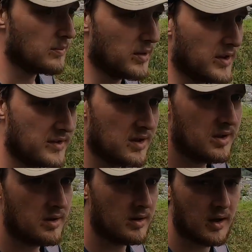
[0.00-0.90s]
But
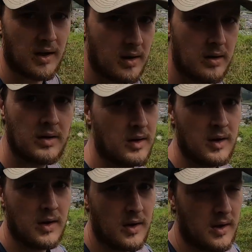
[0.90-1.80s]
yeah,
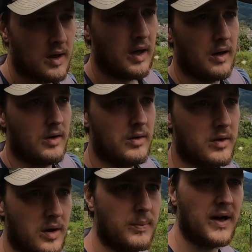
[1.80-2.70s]
I don't know.
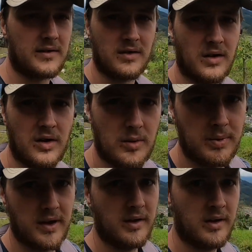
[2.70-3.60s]
I'll get back to you in a little
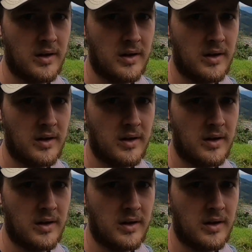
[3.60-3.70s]
bit.